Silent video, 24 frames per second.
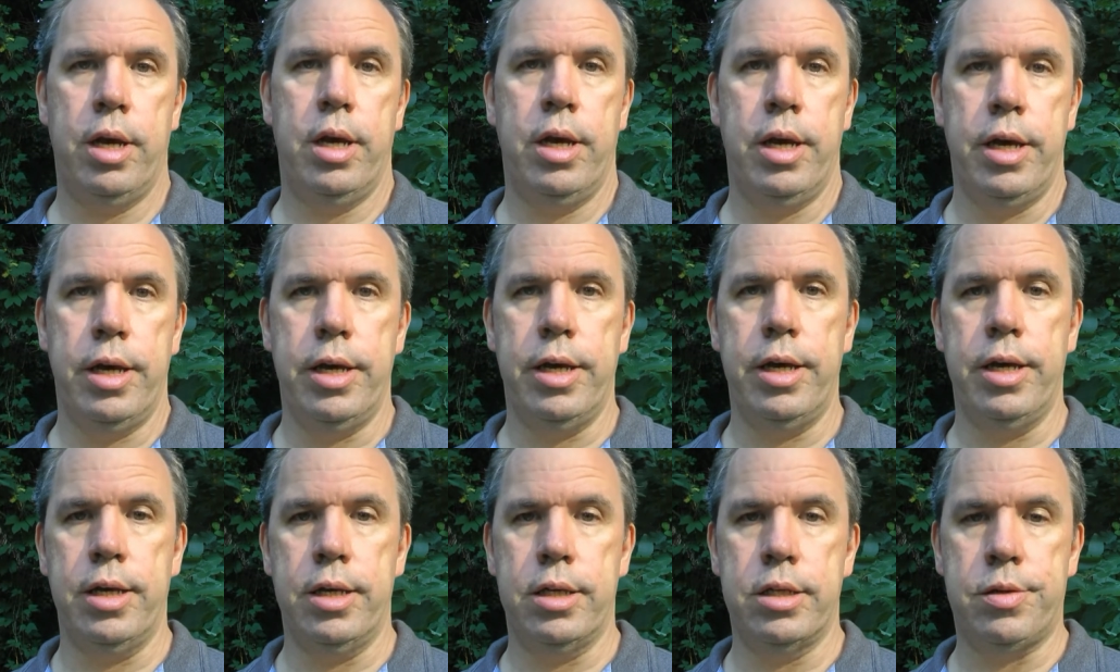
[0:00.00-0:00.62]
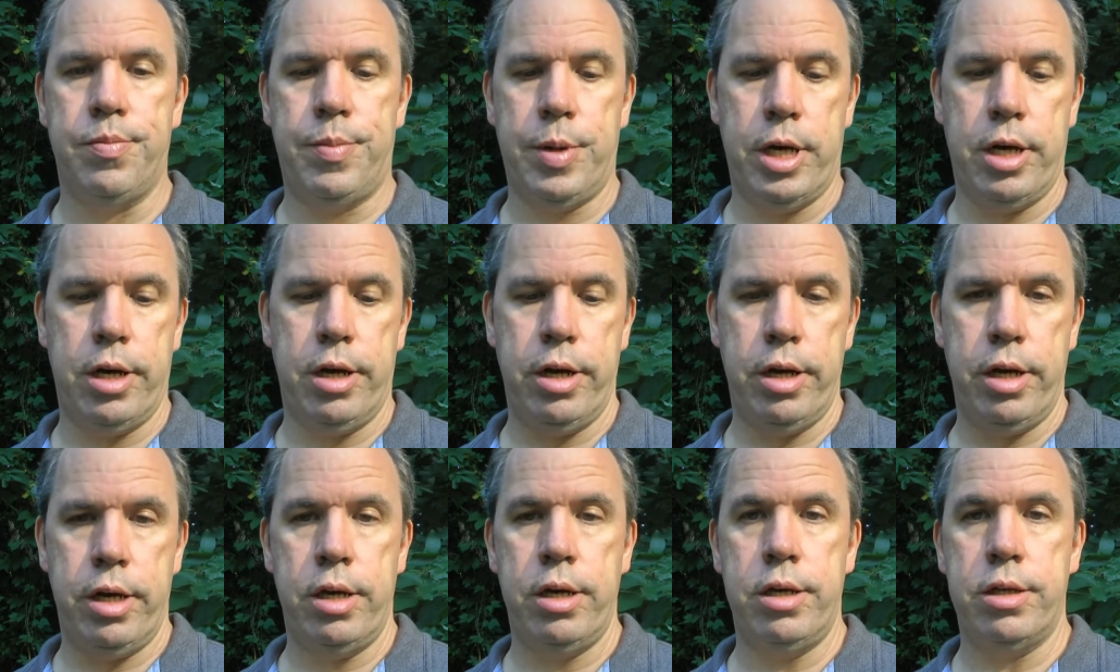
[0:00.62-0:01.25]
is
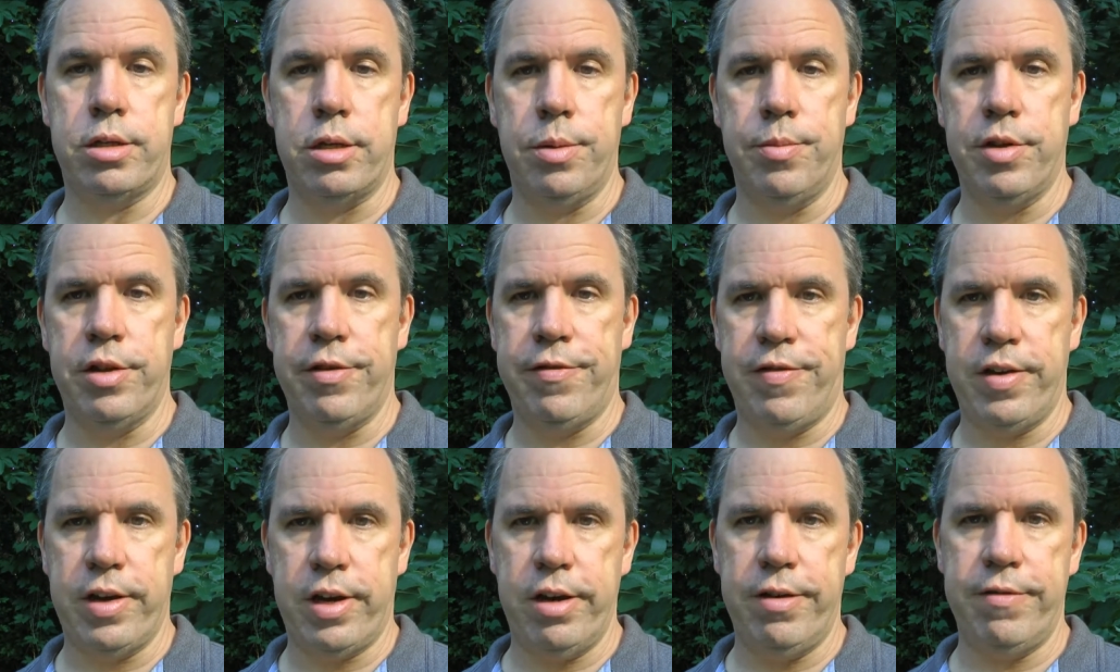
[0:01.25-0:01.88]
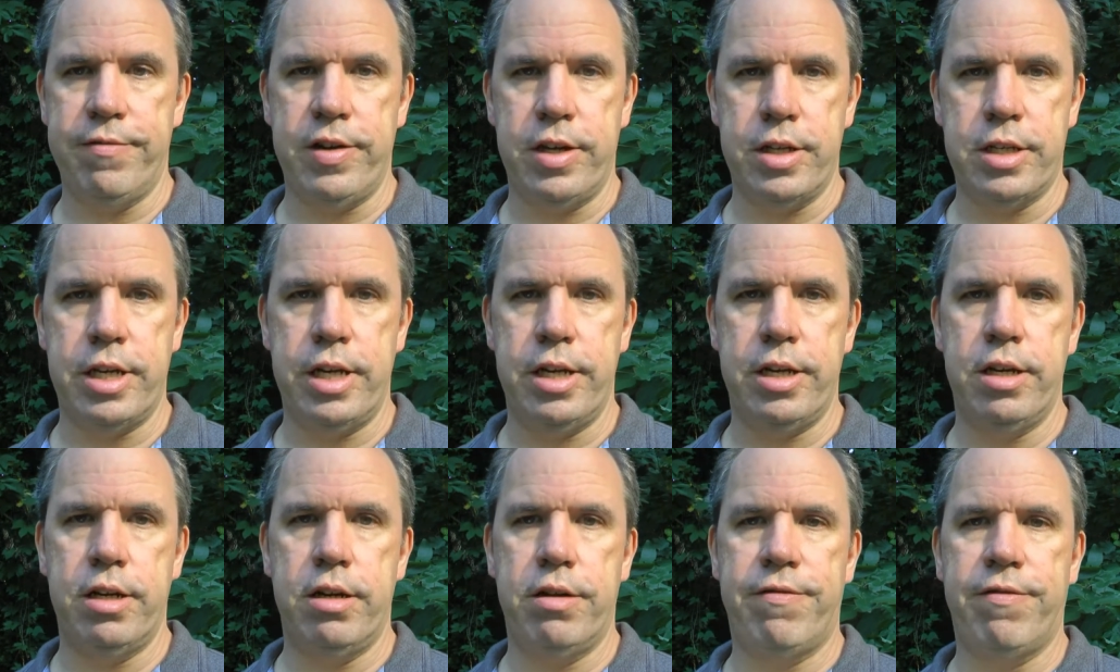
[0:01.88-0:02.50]
by some of the forgiveness
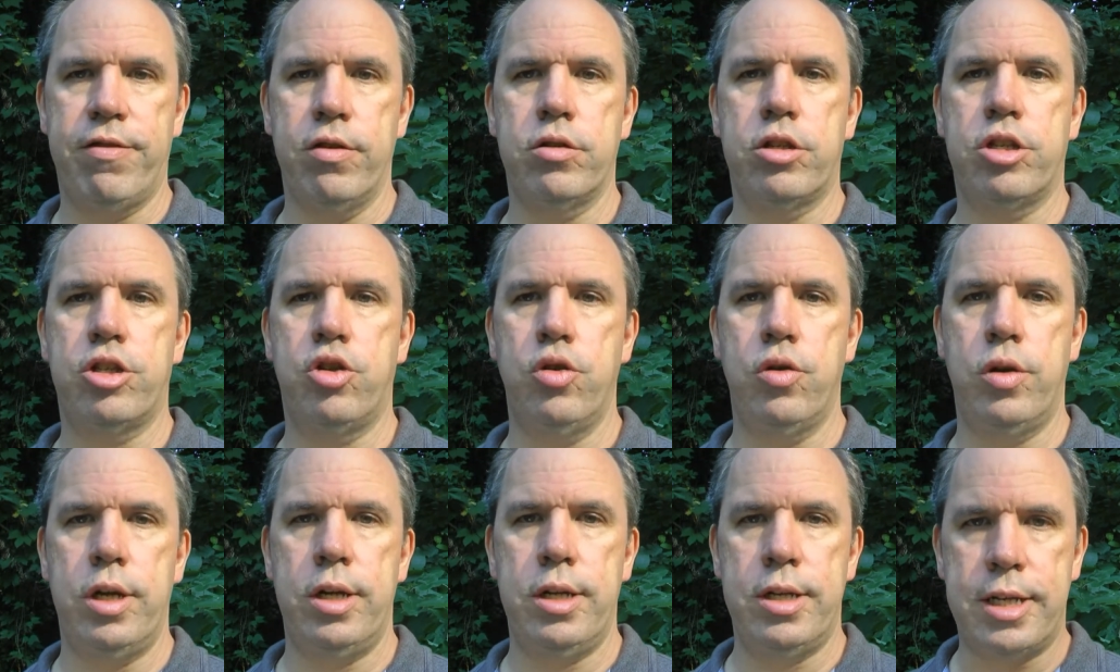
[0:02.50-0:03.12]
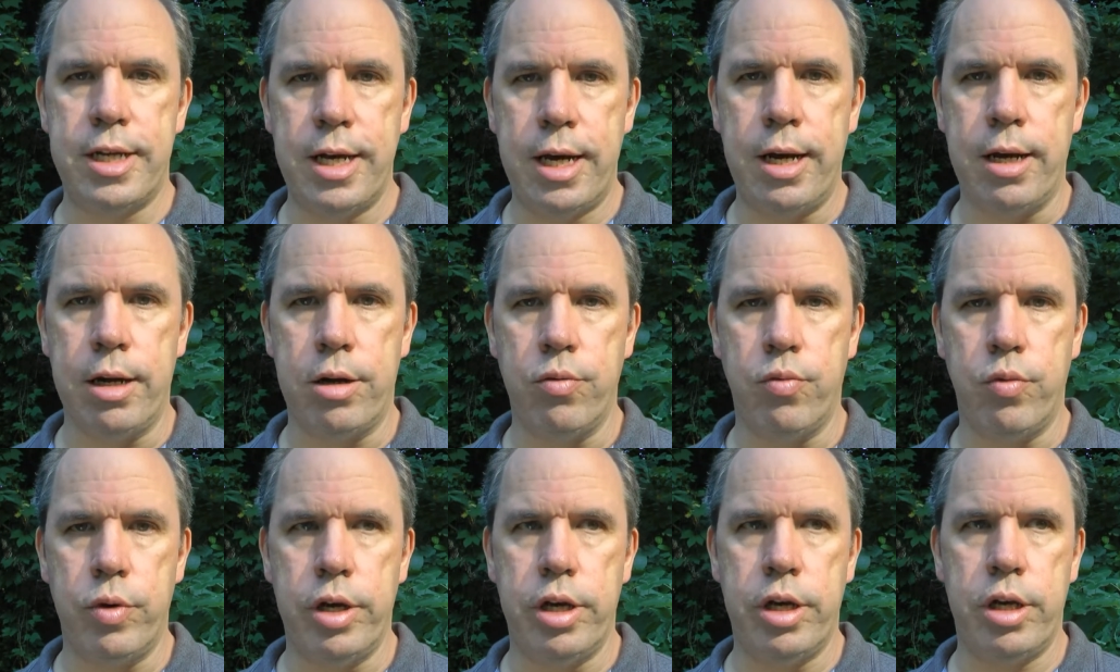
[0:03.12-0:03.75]
he did for student debt,
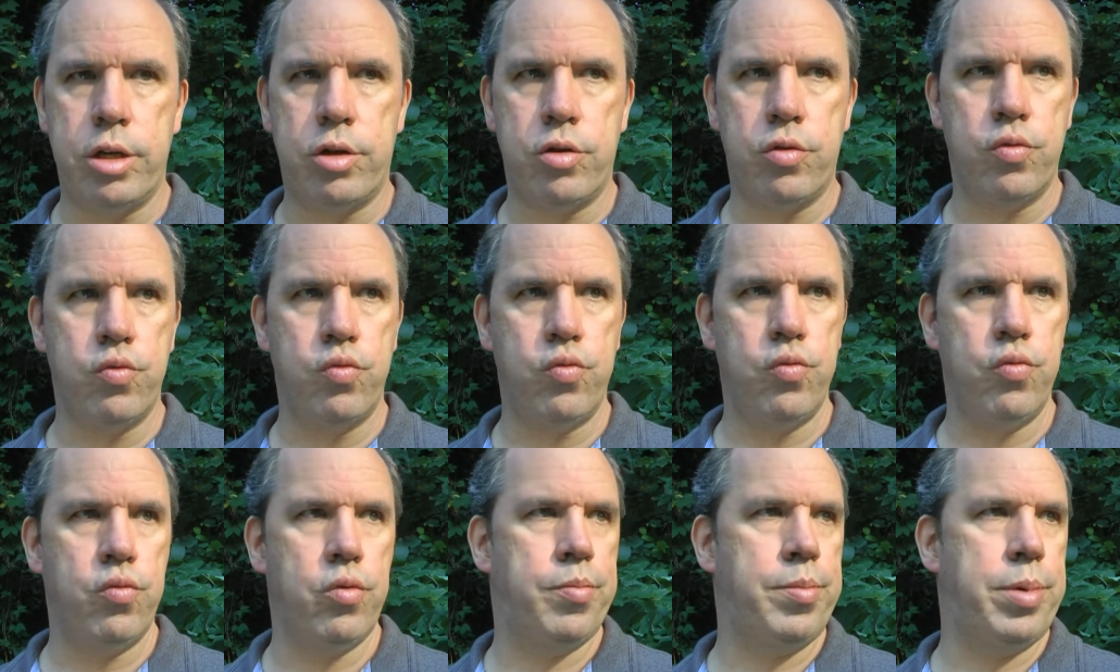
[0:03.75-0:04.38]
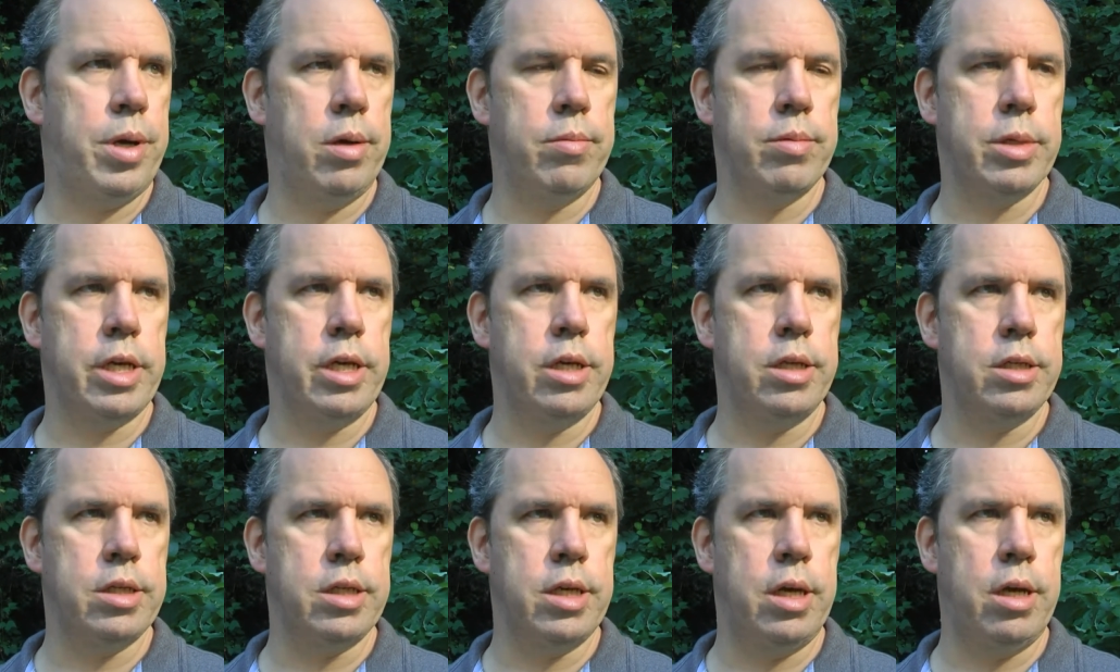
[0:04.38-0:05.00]
which
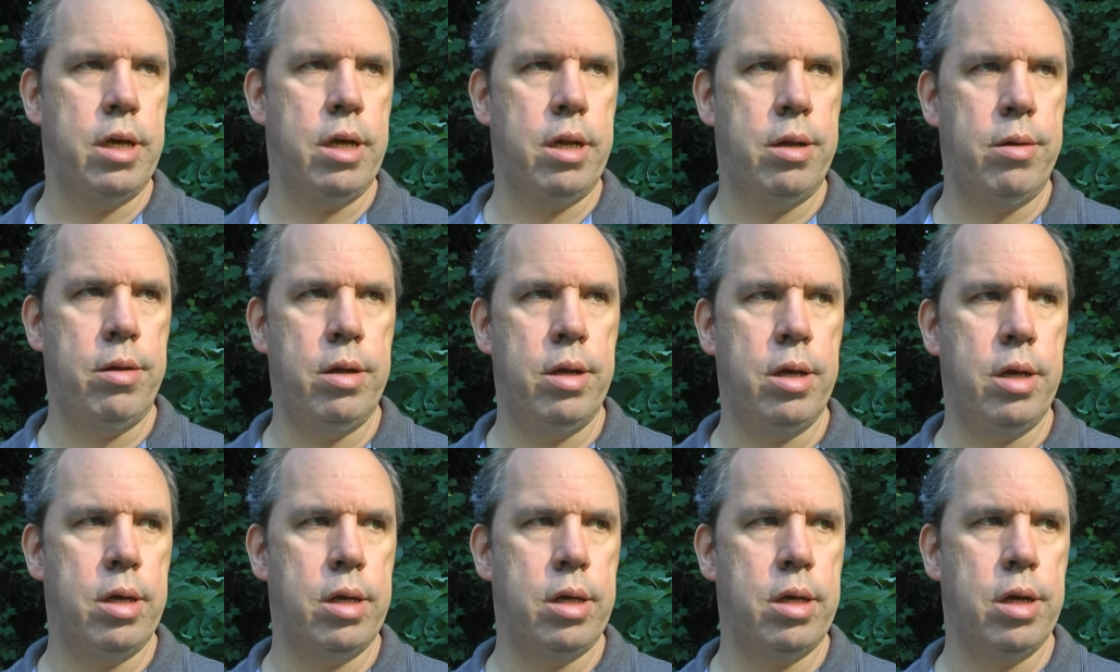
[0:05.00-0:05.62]
Republicans and,